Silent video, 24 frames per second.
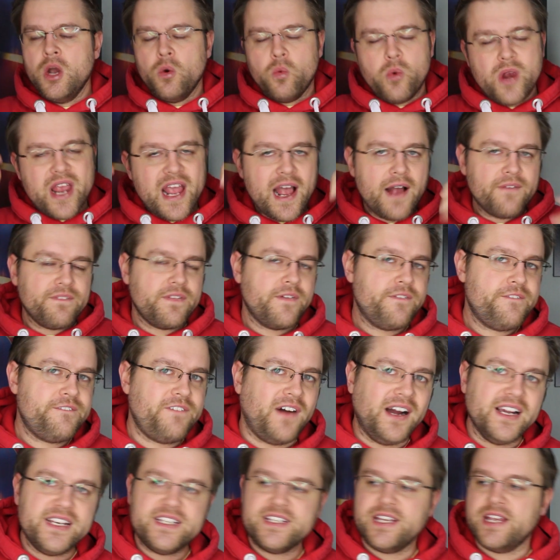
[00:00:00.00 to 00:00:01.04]
We have the
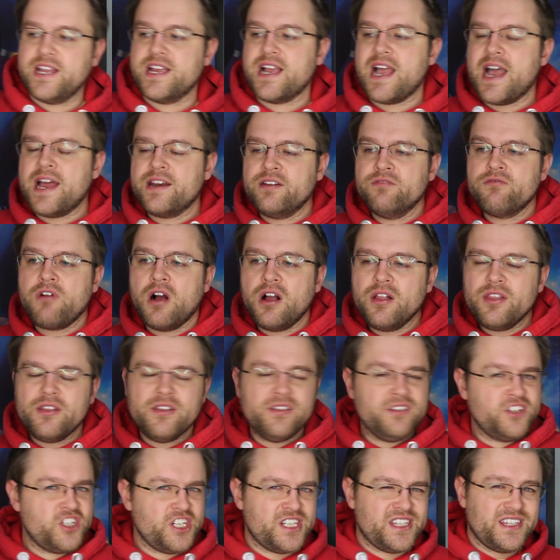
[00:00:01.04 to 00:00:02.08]
fighting, and rather
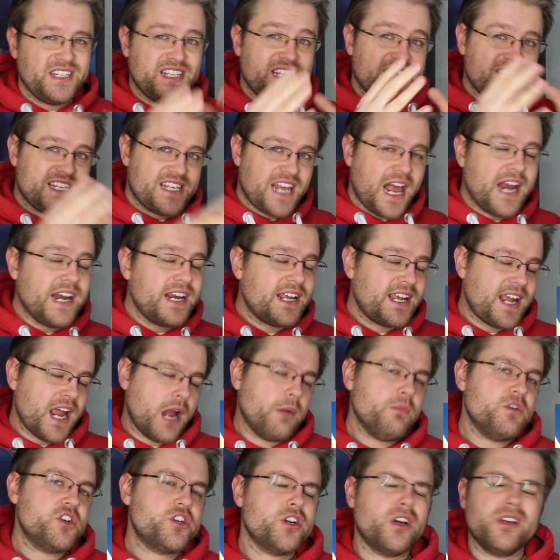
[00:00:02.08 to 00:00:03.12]
than just the static
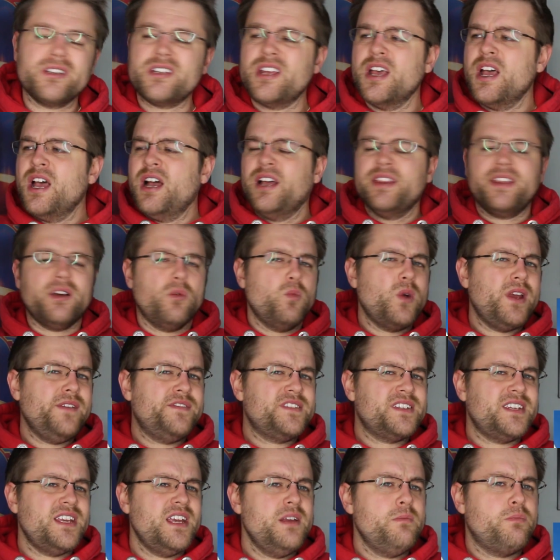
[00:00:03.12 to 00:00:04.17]
camera shots that
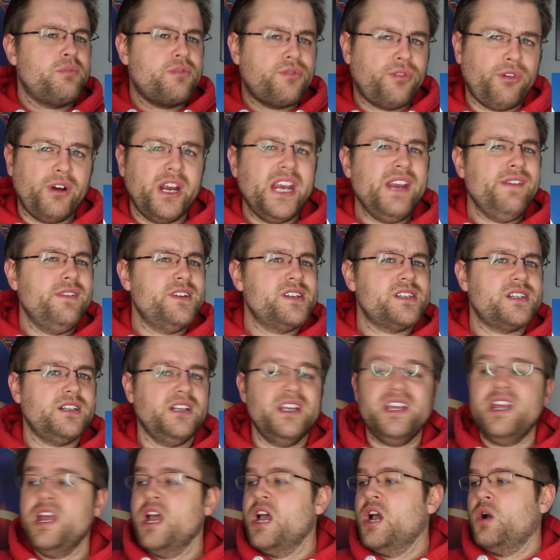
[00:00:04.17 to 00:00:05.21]
we've seen
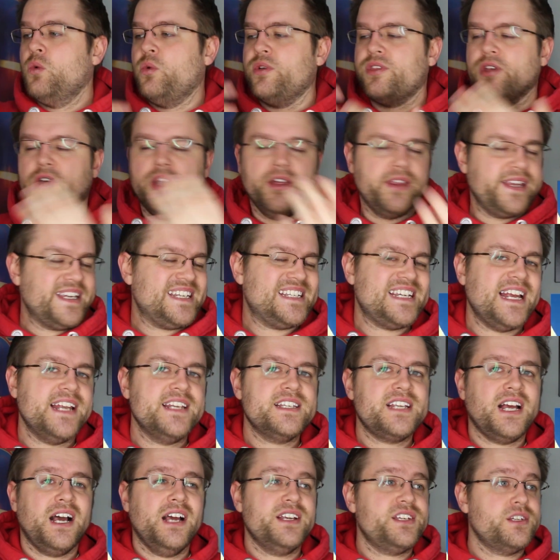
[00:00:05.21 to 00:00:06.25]
previously with other
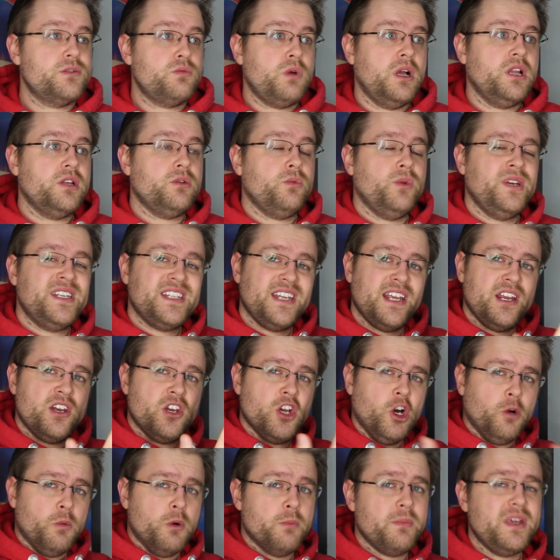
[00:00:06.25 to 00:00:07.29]
Sentais, as well as we see
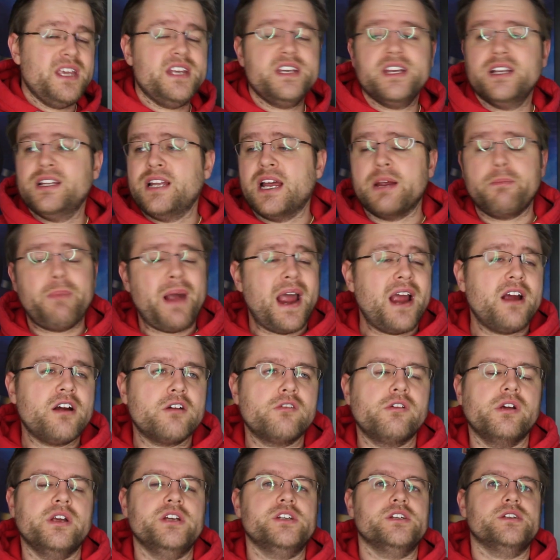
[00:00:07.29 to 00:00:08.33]
in normal media like
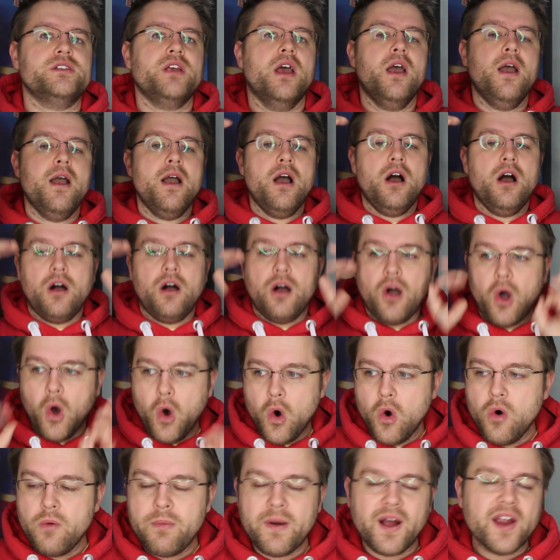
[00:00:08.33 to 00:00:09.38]
Power Rangers,
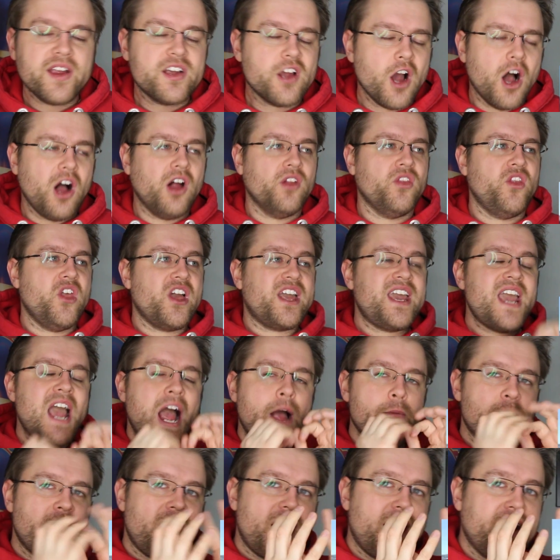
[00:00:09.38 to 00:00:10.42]
oh my god, the
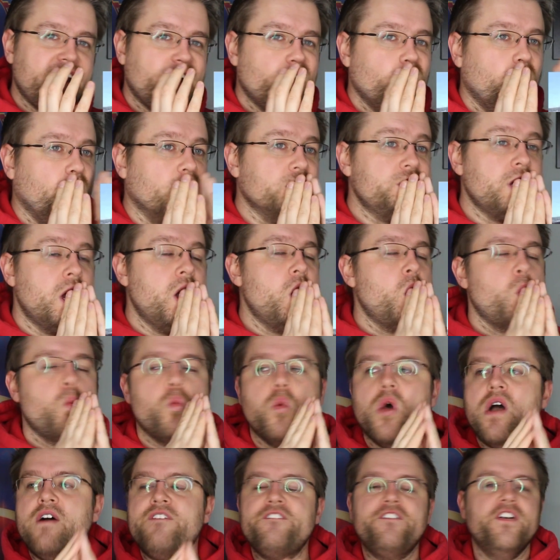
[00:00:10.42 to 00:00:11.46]
camera angles
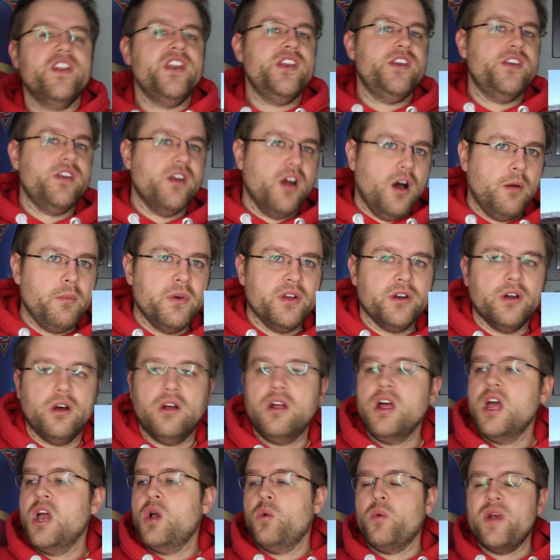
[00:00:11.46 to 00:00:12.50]
were
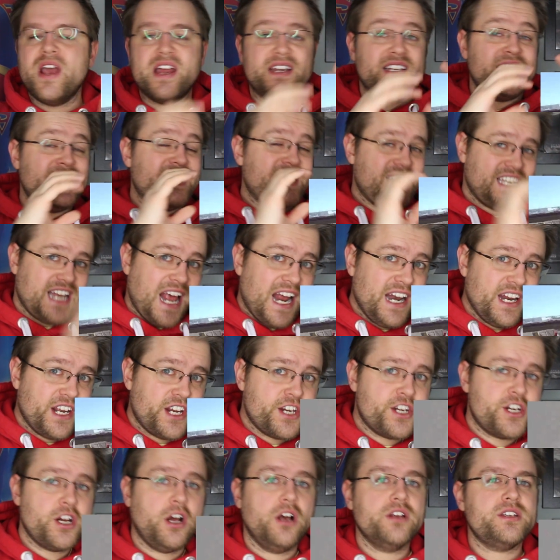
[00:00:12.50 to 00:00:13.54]
phenomenal. We had
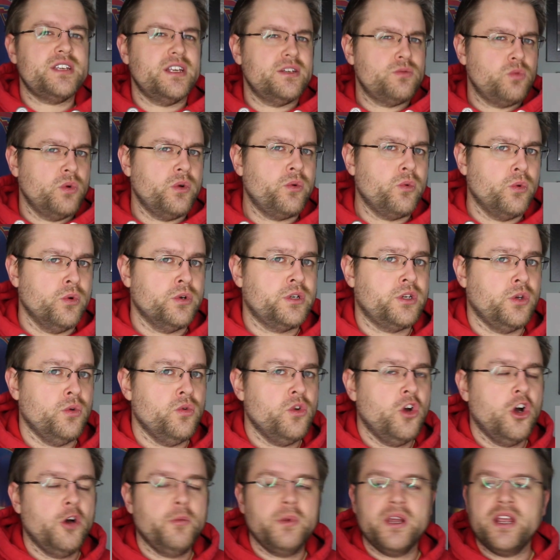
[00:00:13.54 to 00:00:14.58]
static shots as we would do
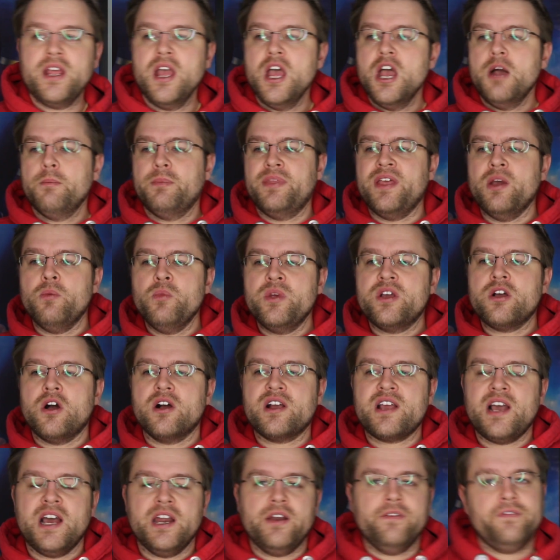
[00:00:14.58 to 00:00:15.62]
normally, but then we
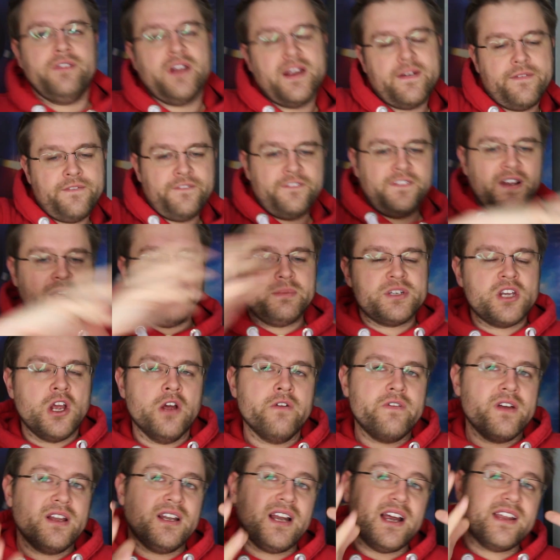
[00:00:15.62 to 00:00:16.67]
got kind of like flips
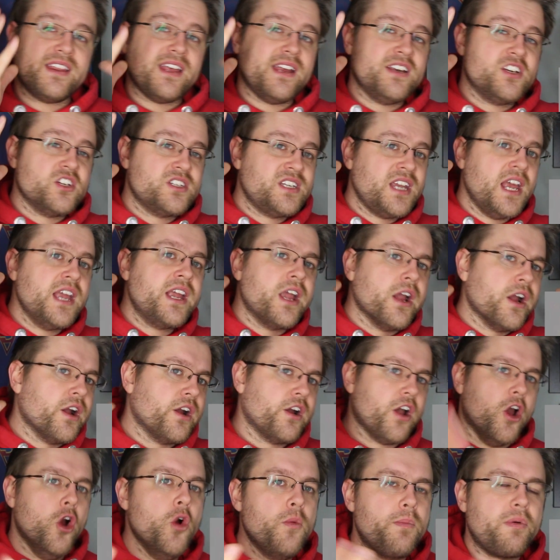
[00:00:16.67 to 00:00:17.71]
over, like they'd just
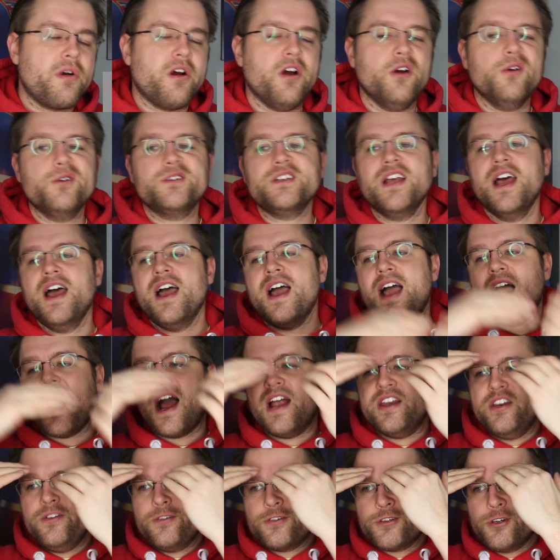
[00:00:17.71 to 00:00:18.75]
taken GoPros,
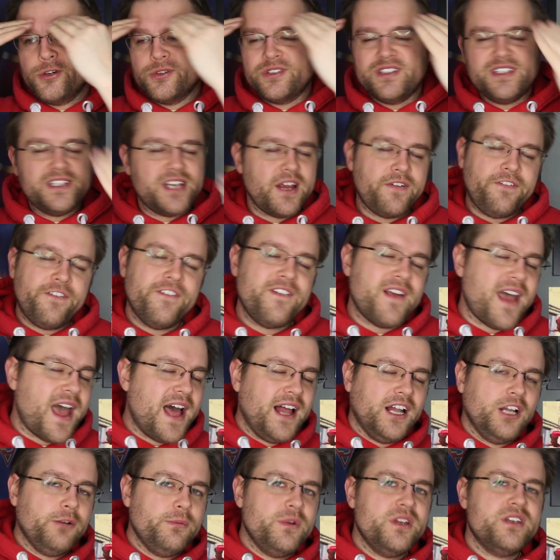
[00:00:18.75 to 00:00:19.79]
and you saw different
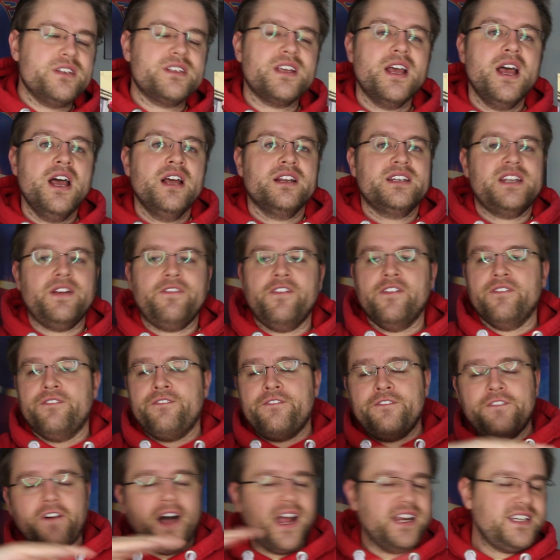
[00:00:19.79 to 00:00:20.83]
elements,
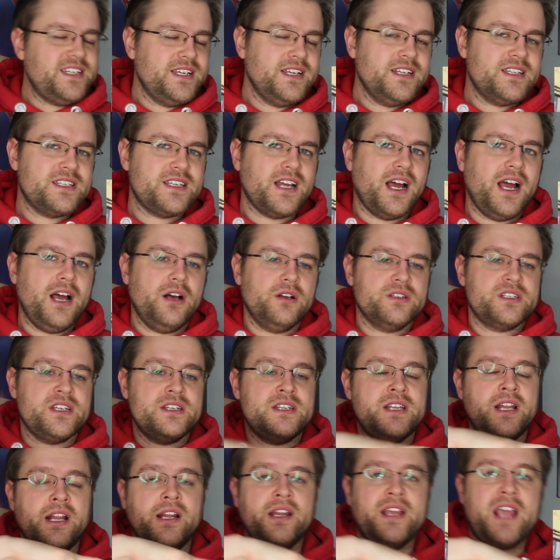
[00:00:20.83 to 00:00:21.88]
different fighting styles,
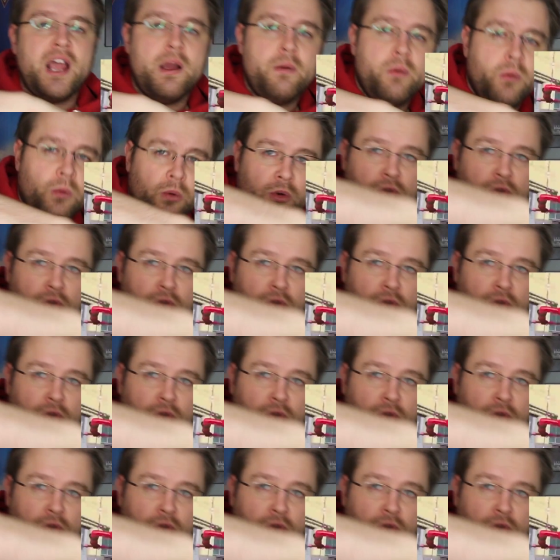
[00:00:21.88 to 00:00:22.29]
as then the camera